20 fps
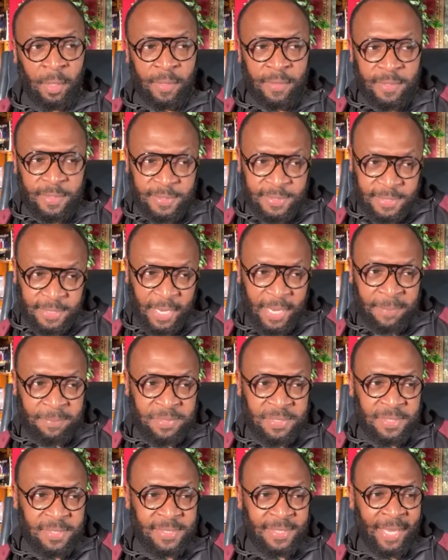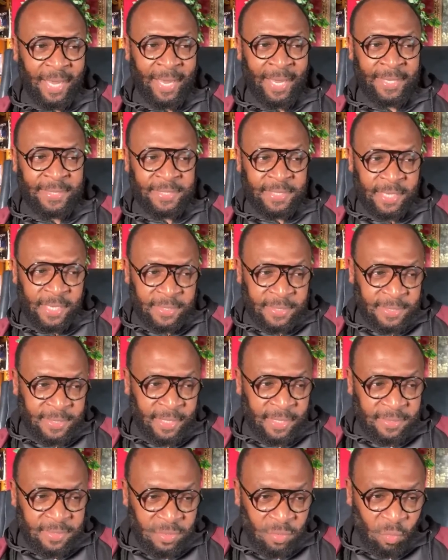the same society that
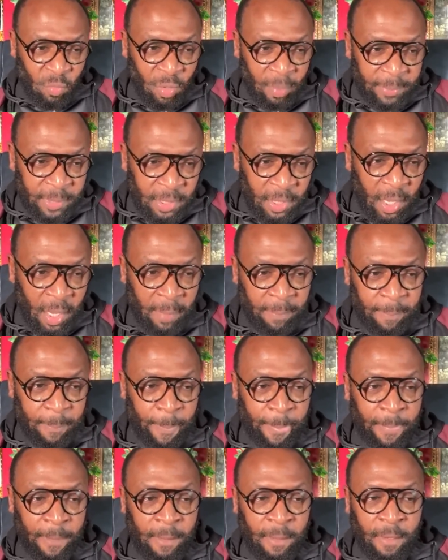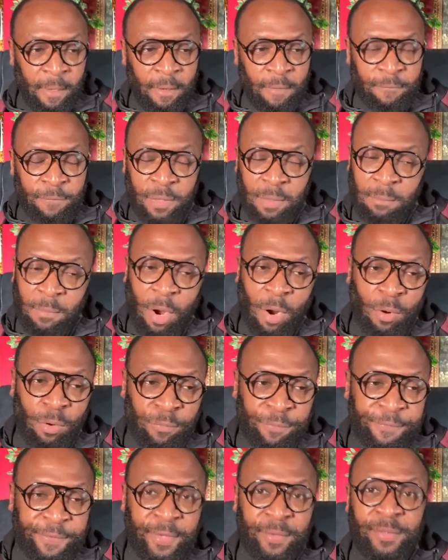sets the woman up for the moral
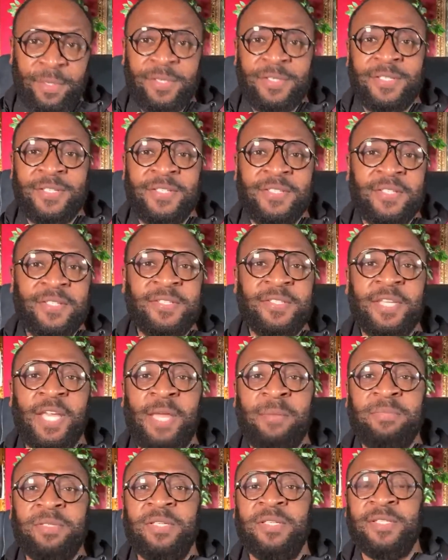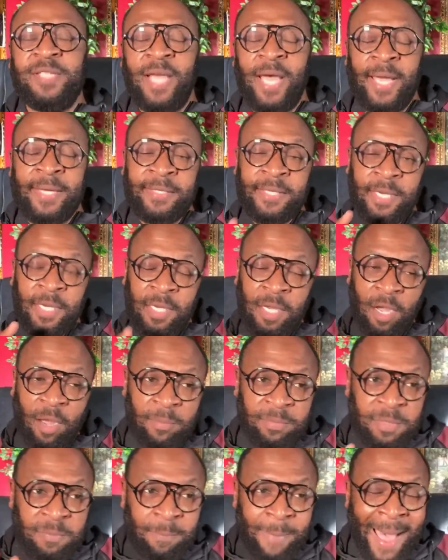failures is the same society that
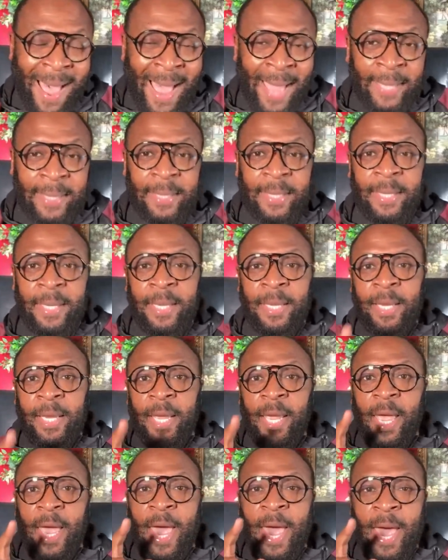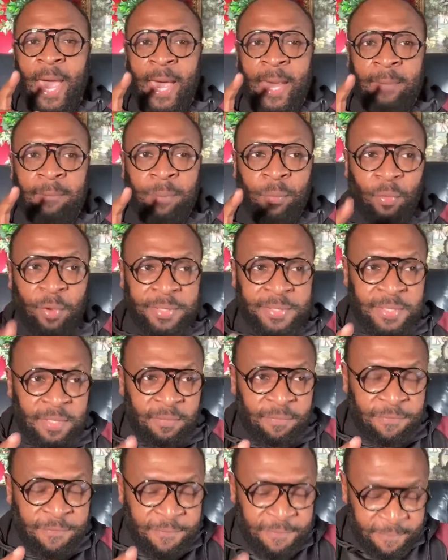comes back and points, it,
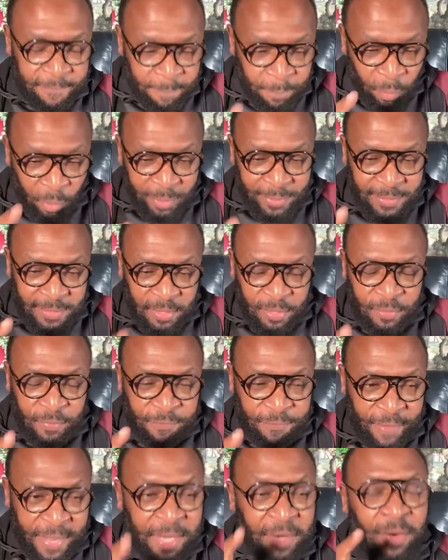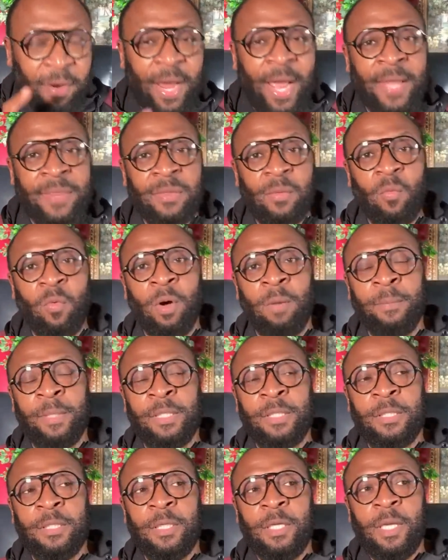points its finger at the
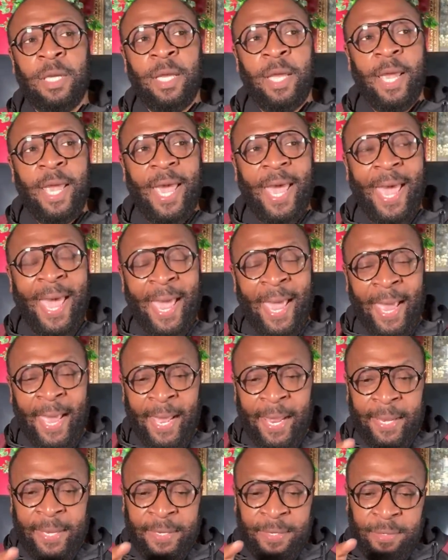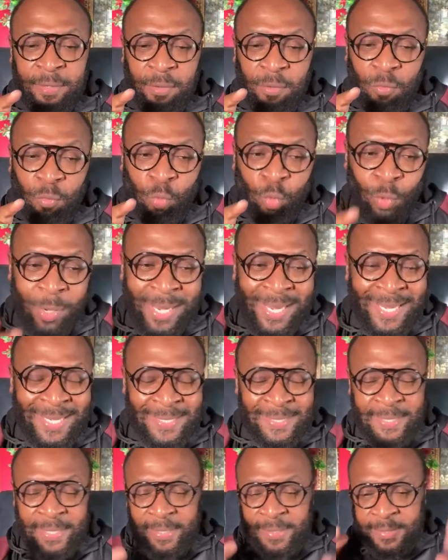woman and
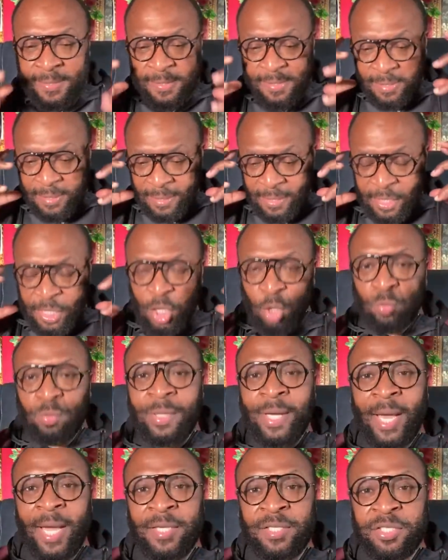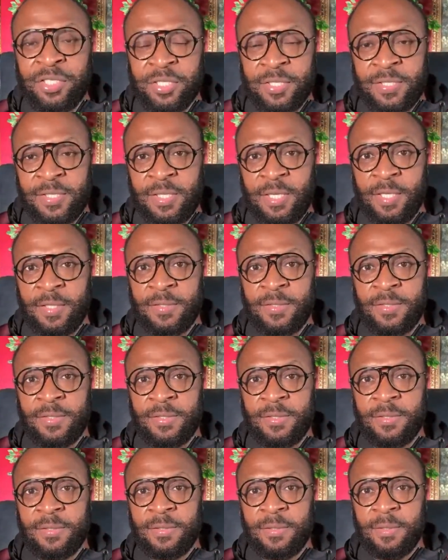raises guilt
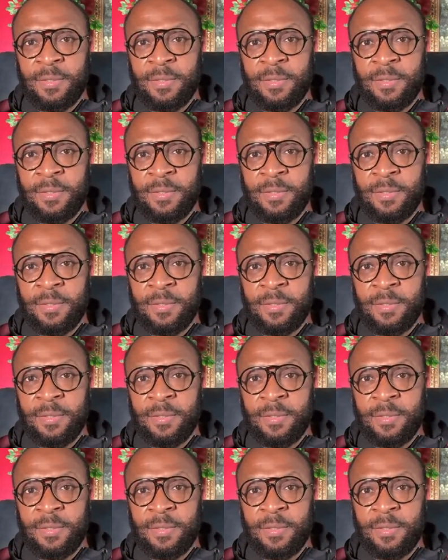consciousness